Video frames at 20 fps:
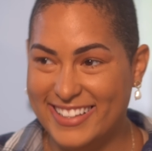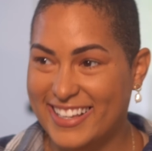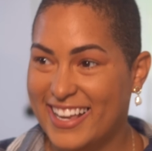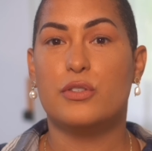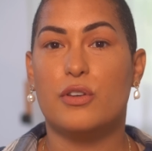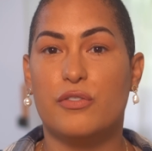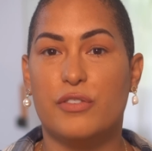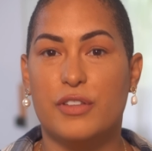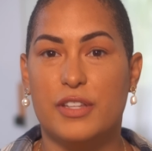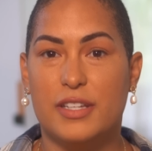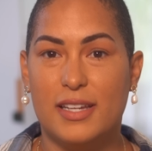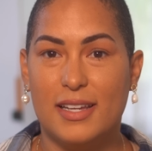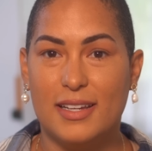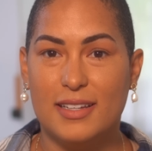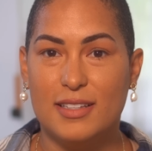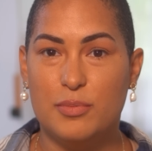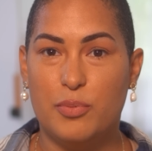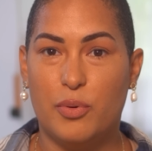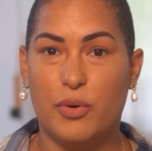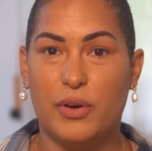So for the
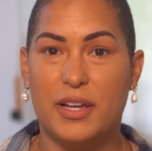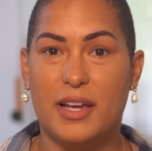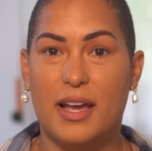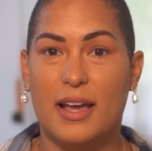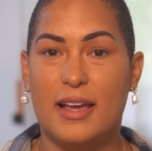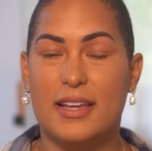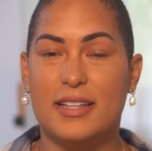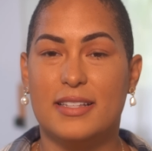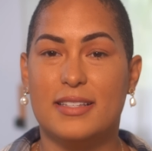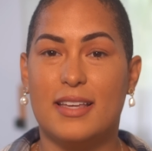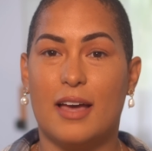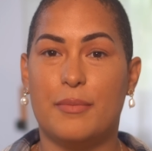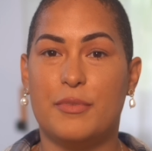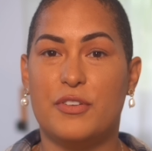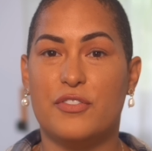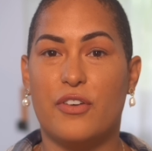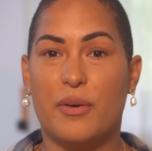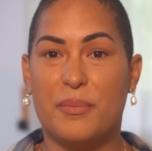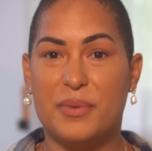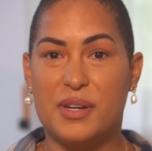next point, it's
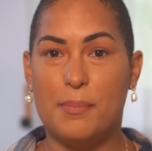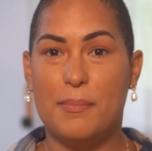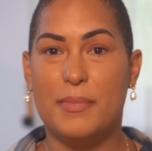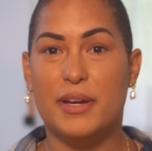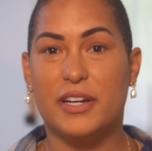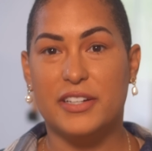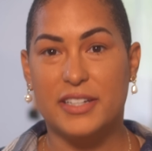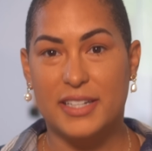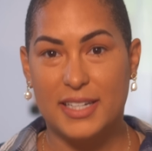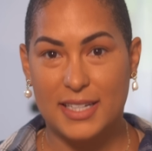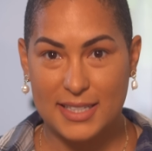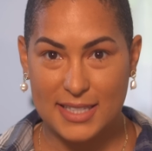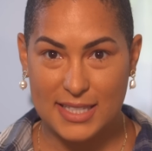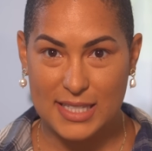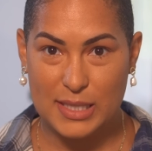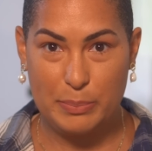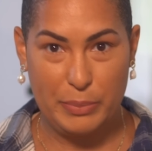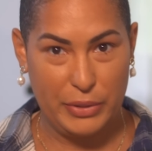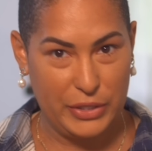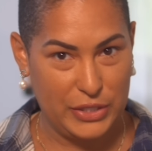coming from an
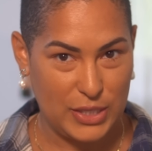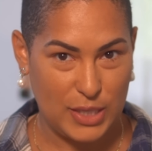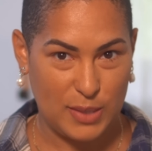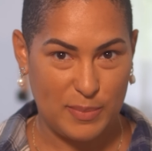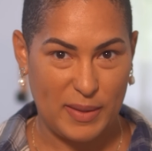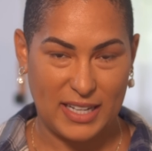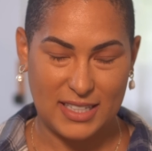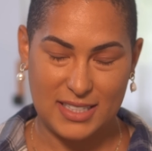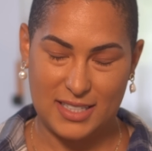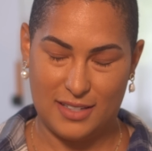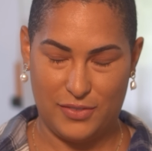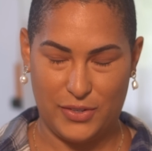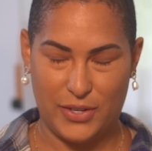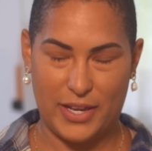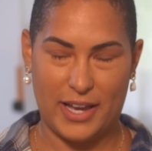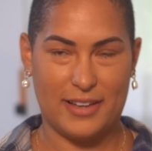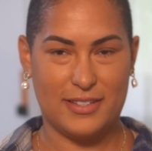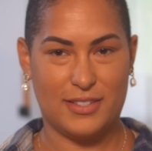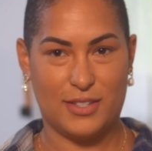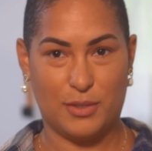American's perspective, you
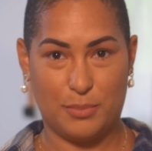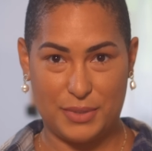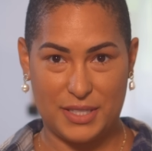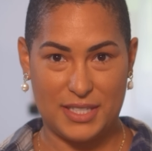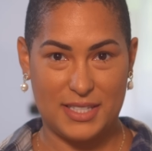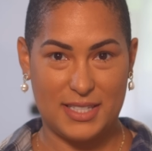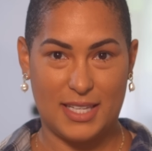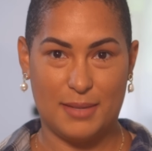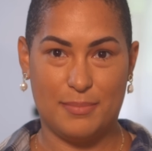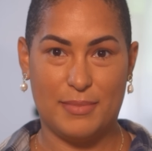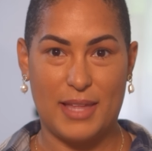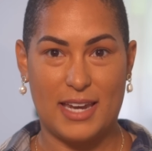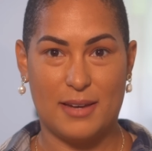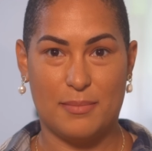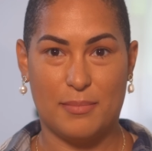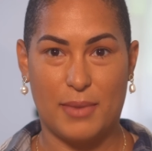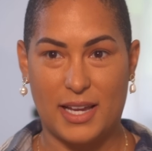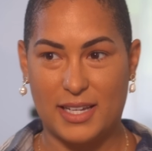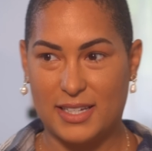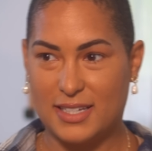guys. So please keep that
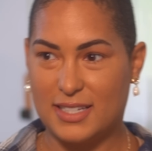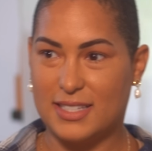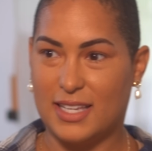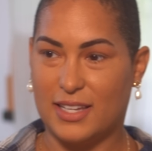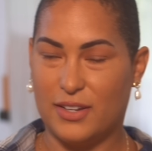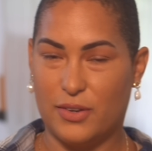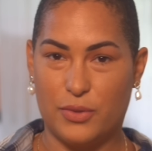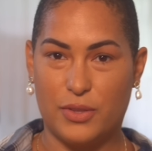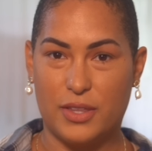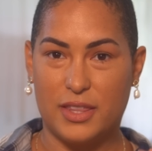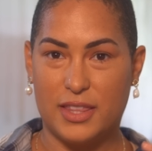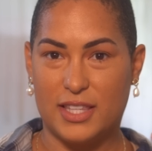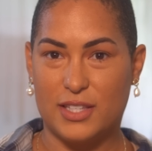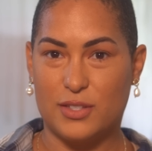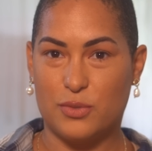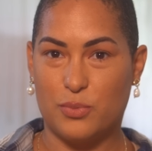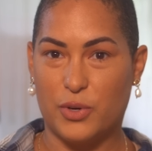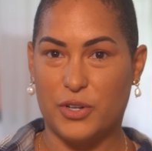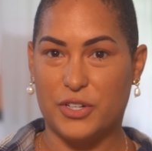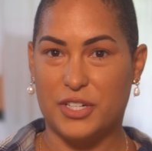in mind because I know that
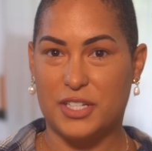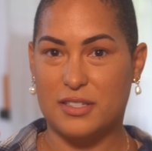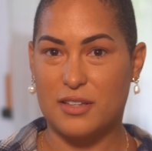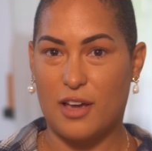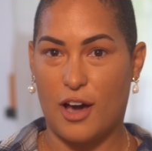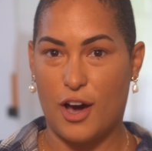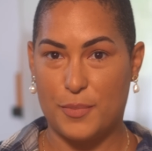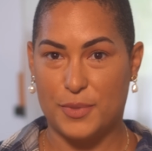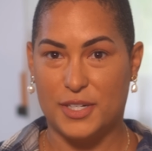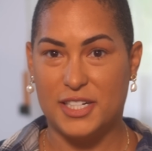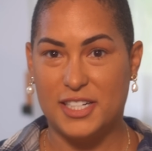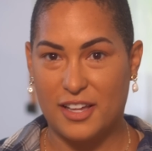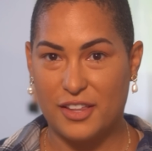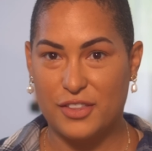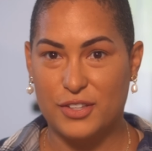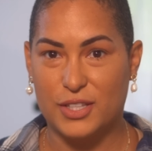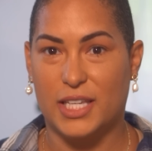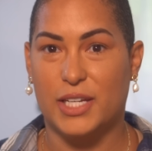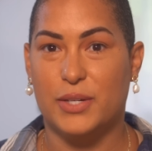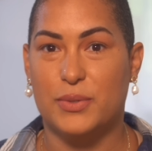this word is common in
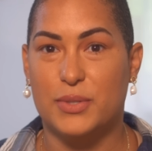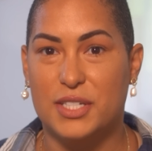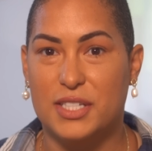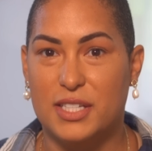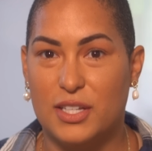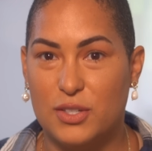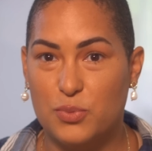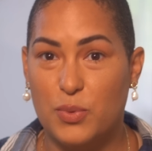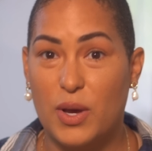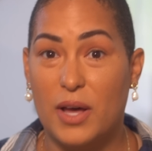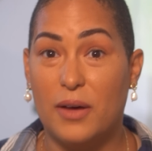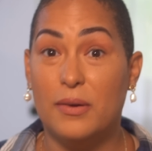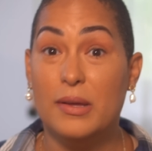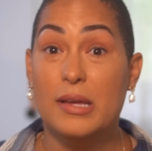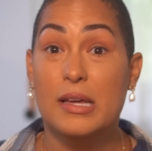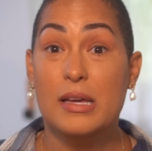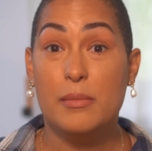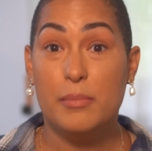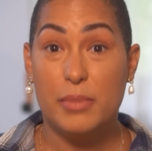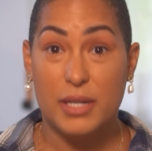other languages as well.
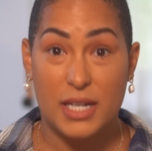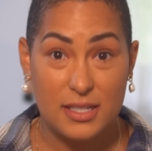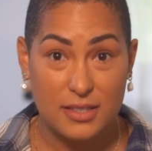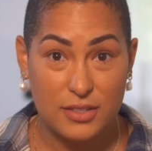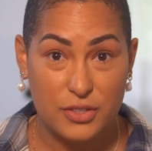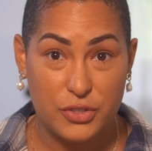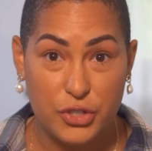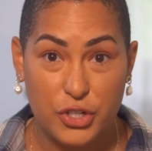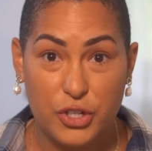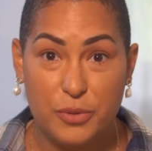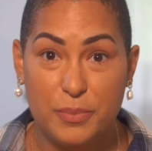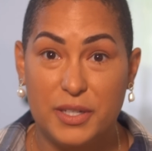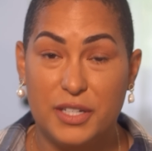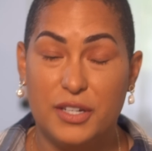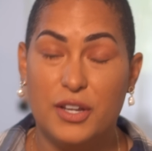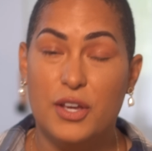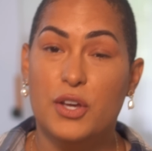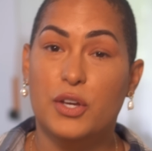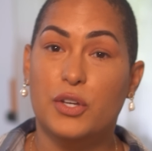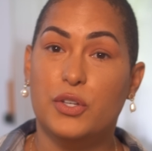But as a
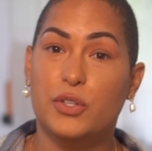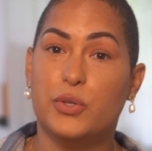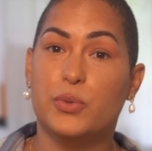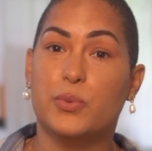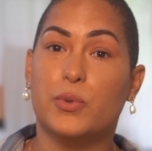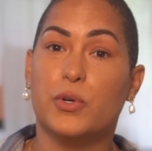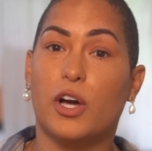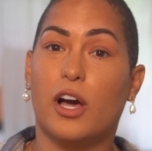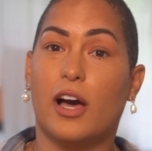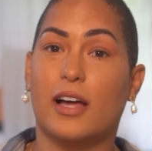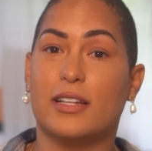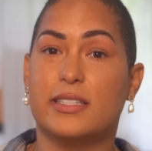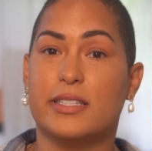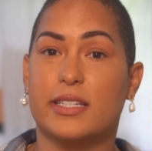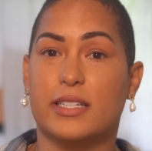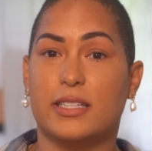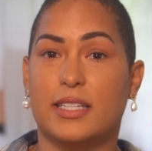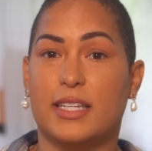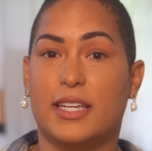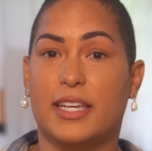German, you will
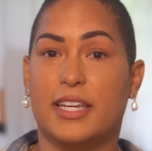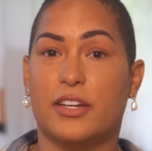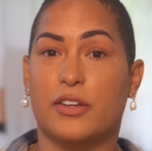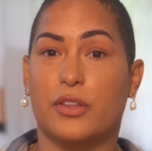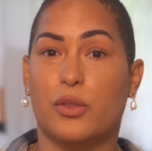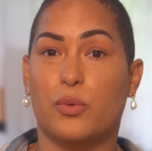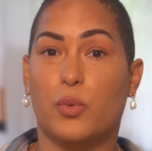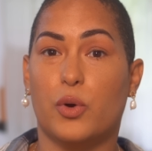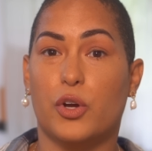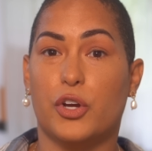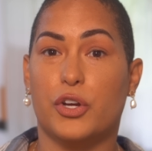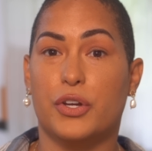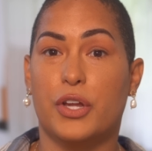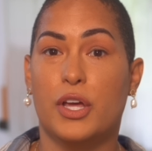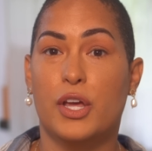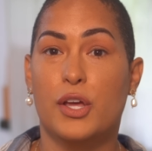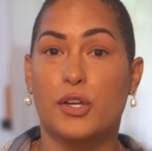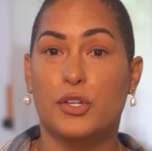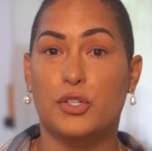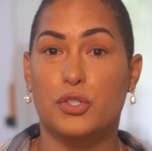constantly hear the word
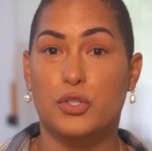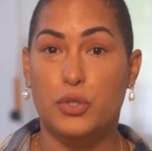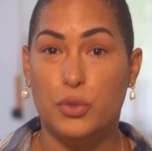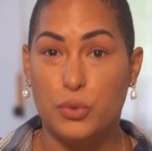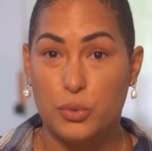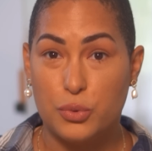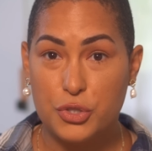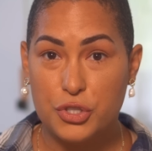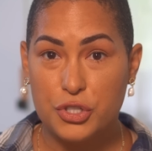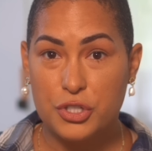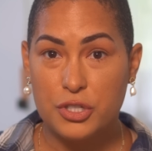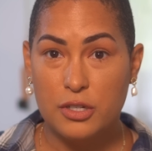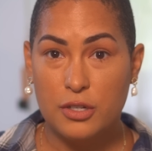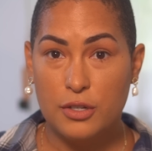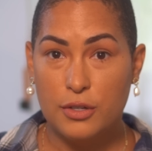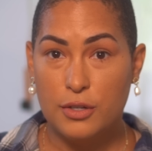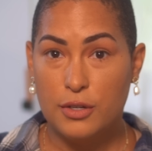douche